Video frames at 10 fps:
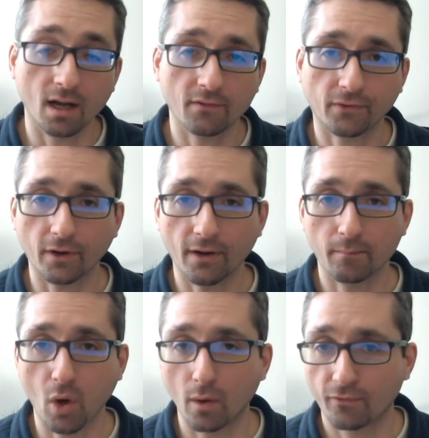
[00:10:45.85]
for
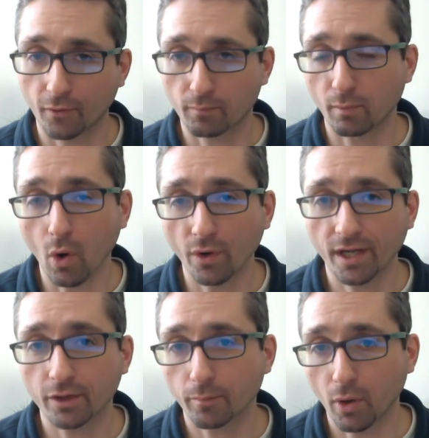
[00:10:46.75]

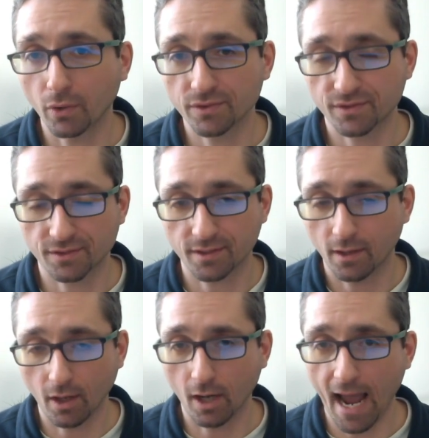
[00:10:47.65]
promoting your posts,
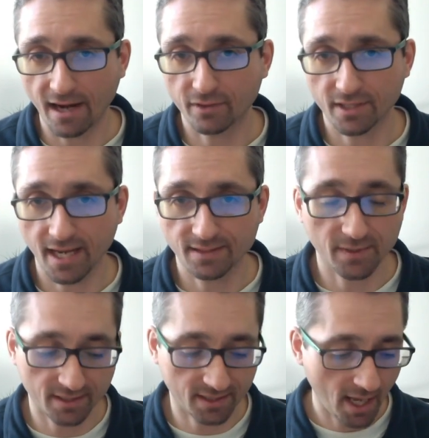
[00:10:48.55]

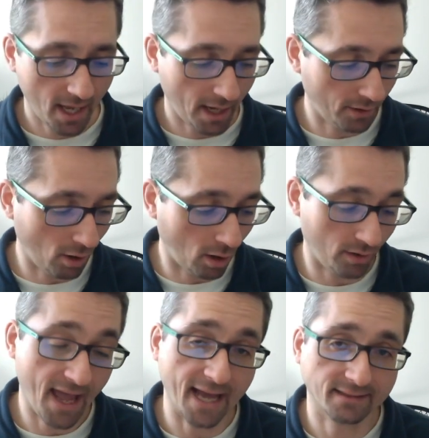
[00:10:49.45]
advertisements, and all
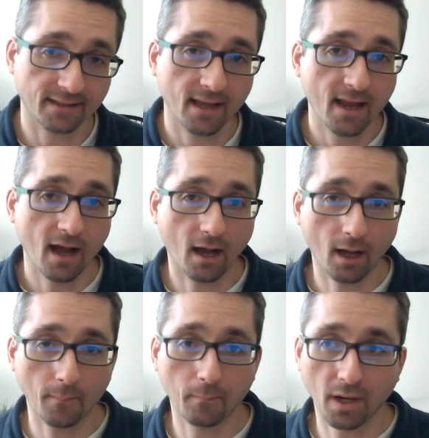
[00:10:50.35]
that.
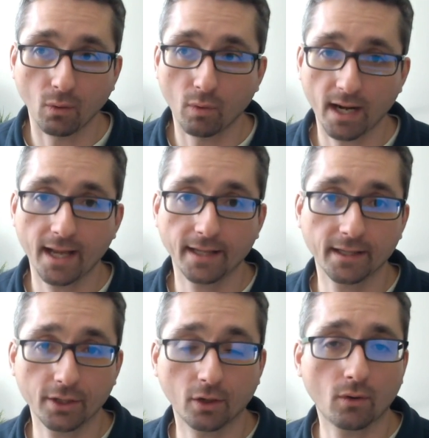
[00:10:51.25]
But what
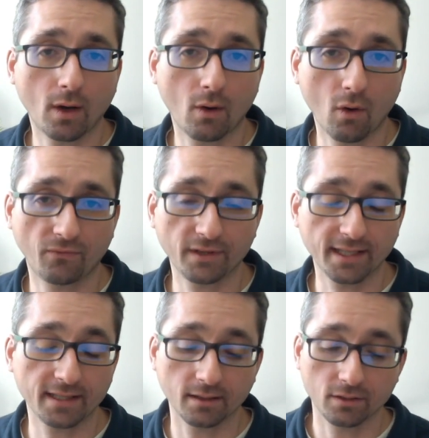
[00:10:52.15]

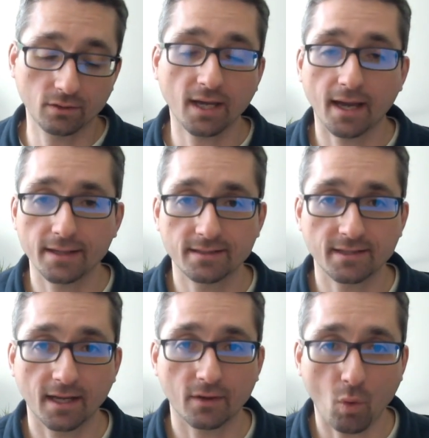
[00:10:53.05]
hopefully you guys
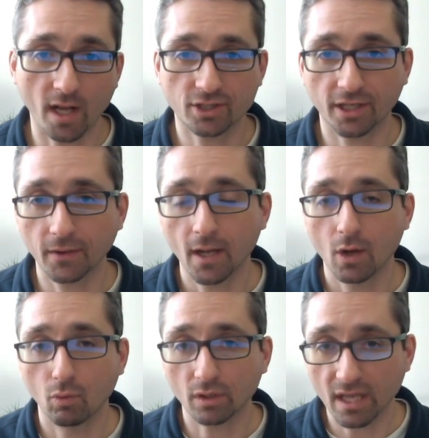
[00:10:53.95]
watching
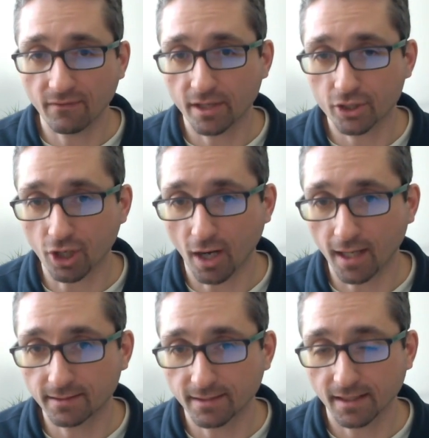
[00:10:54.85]
will give it a
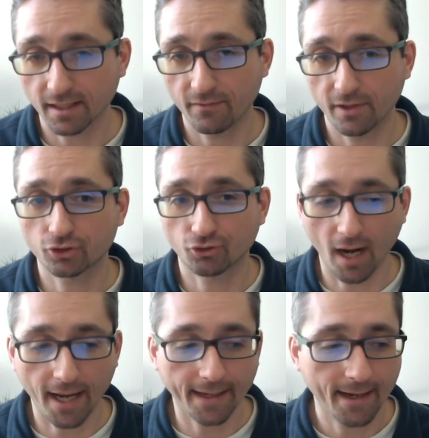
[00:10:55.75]
shot, give it a
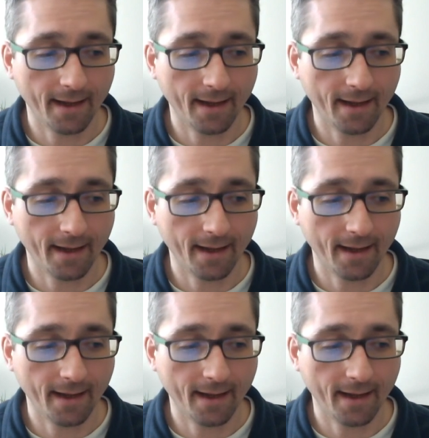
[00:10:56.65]
try.